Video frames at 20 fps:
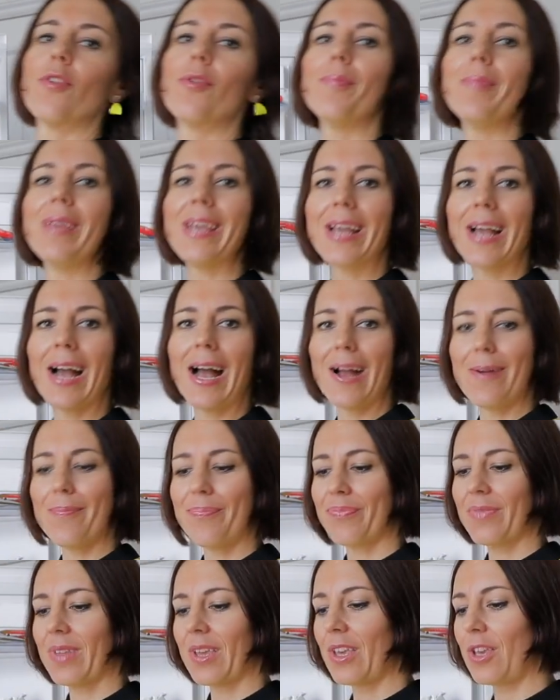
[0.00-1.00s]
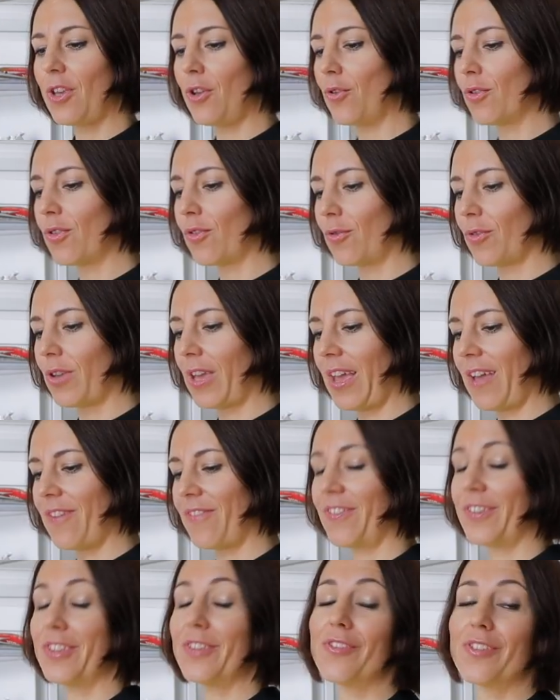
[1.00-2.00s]
for Mika. He used to
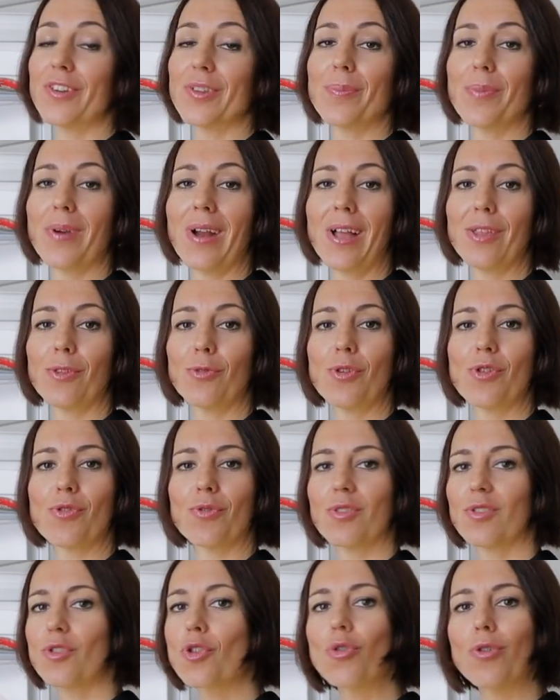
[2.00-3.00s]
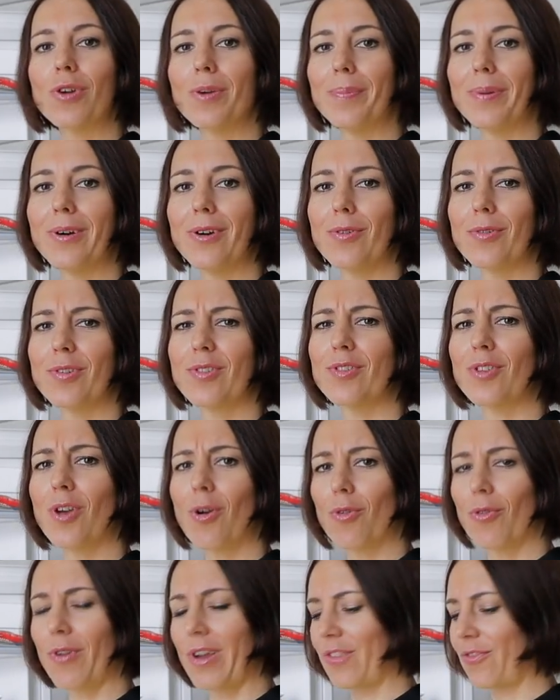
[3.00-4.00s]
have a different brand which was chewable,
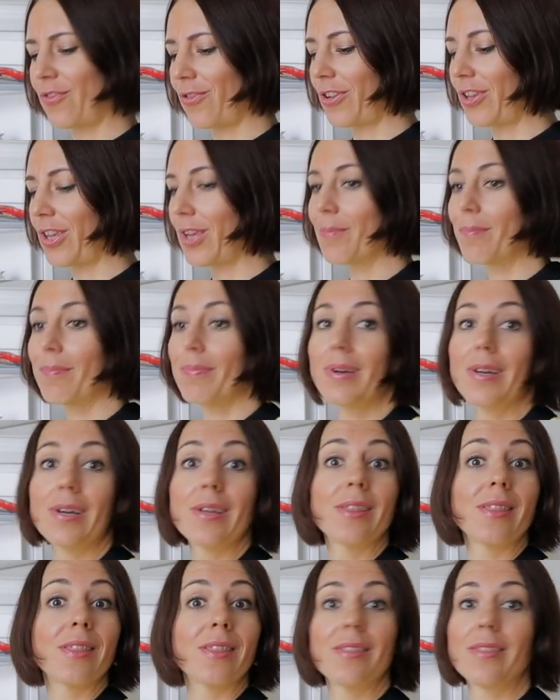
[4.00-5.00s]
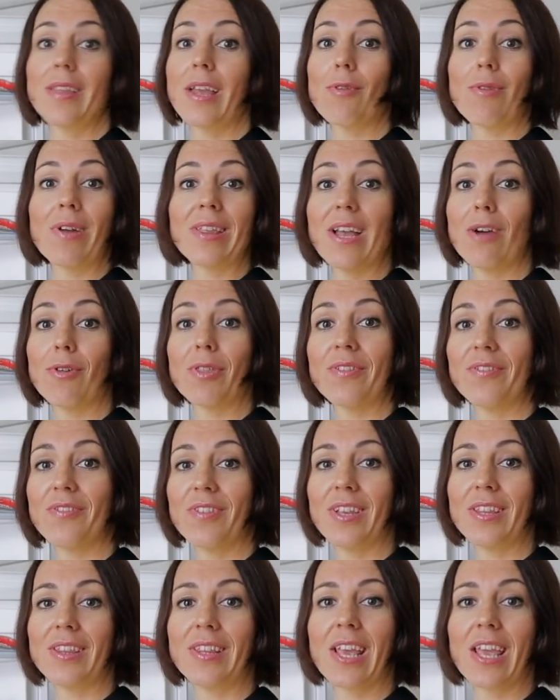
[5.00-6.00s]
so great for him, but they ran out of
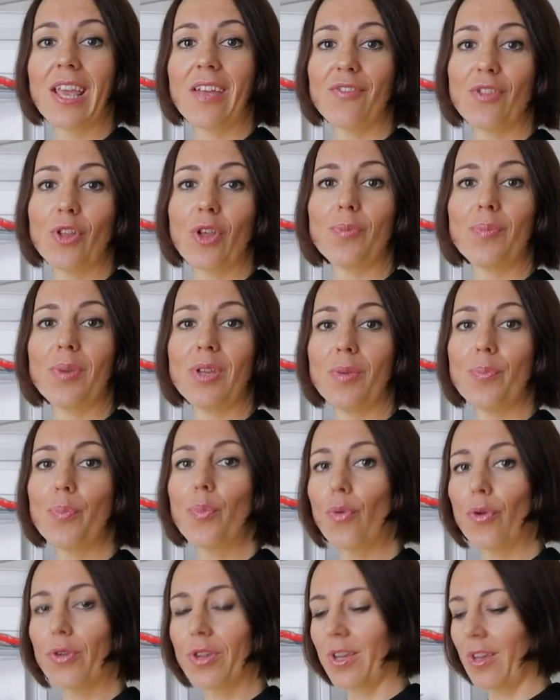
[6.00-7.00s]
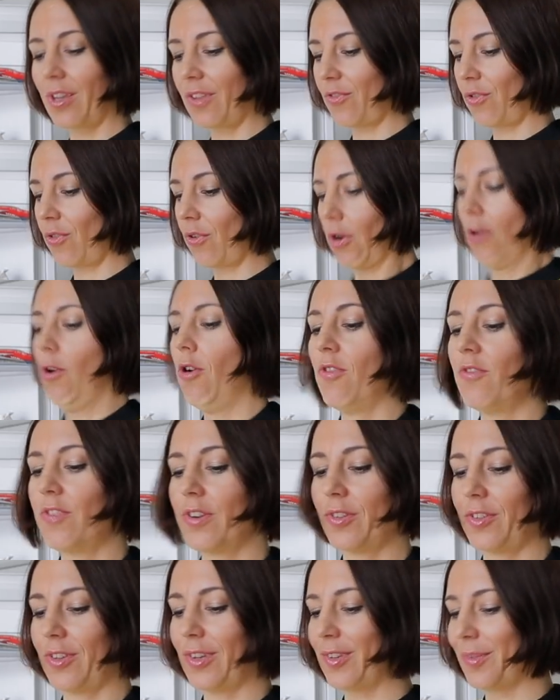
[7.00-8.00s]
it. They have not been importing it for
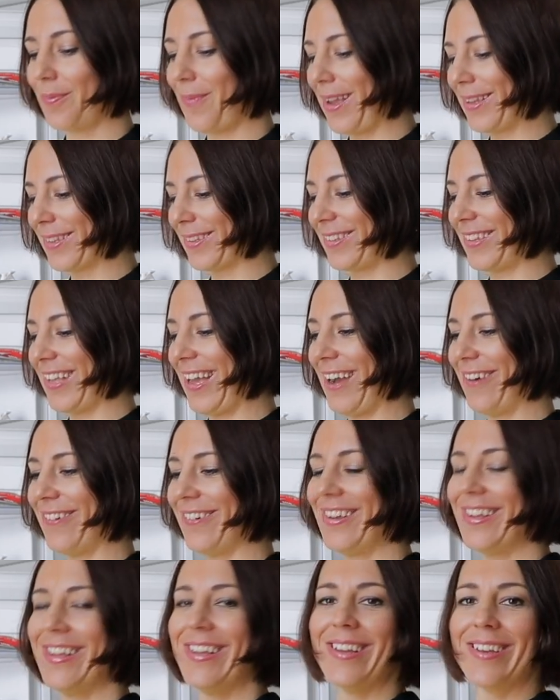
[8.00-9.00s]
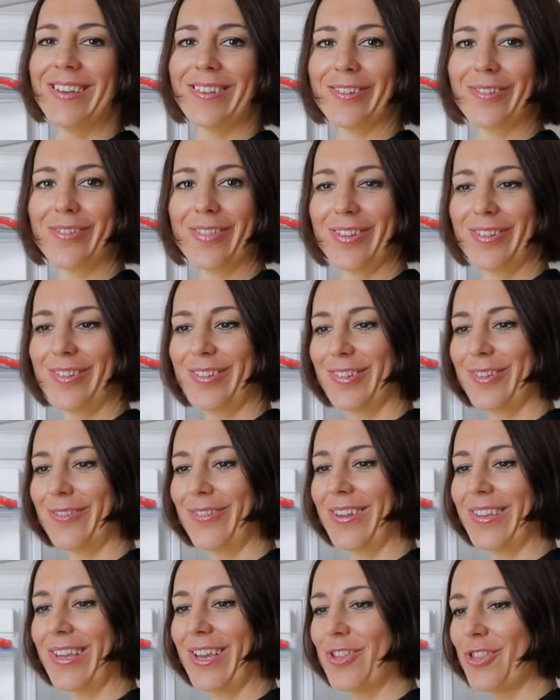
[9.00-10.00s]
over six months now. So this is the
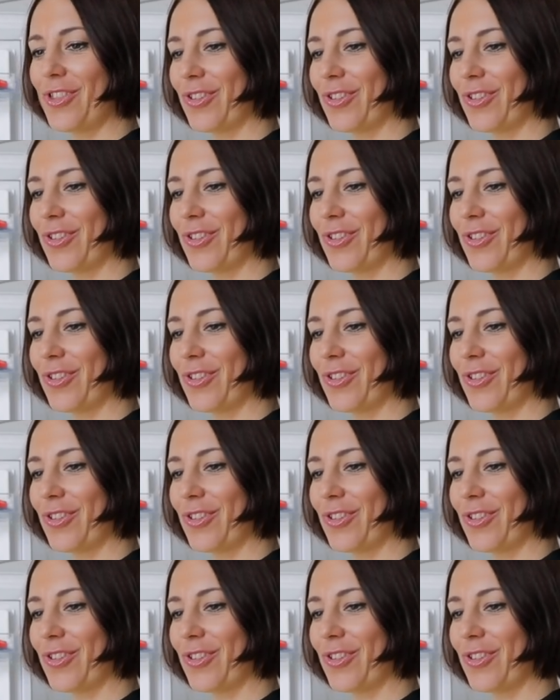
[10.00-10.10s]
one I